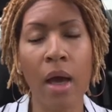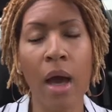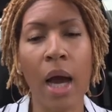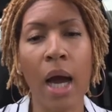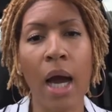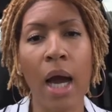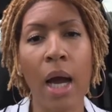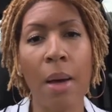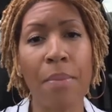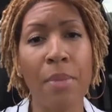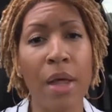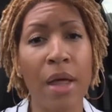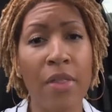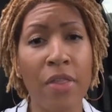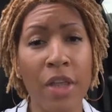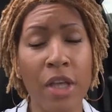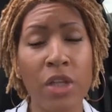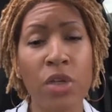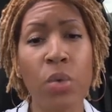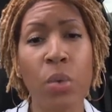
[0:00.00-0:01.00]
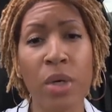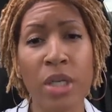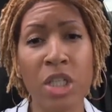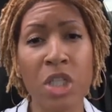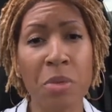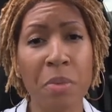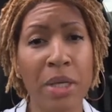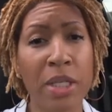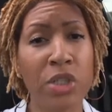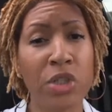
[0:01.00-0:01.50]
and then you want to
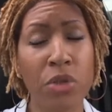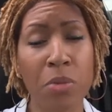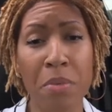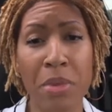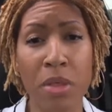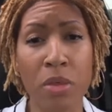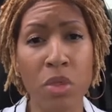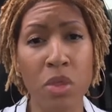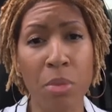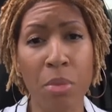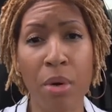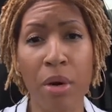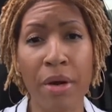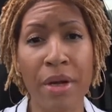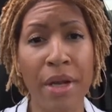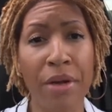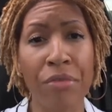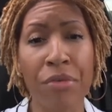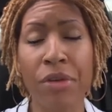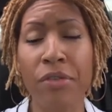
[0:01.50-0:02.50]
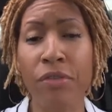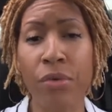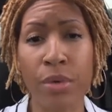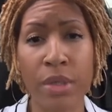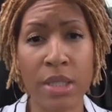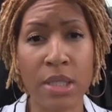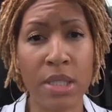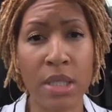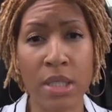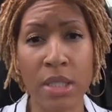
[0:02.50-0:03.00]
space your meals apart every 4
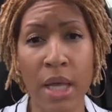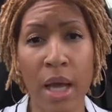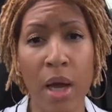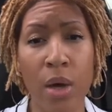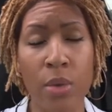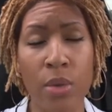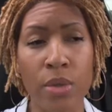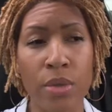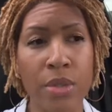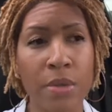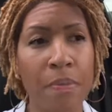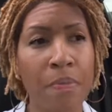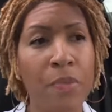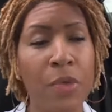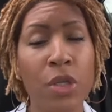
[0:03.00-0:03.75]
to 6 hours.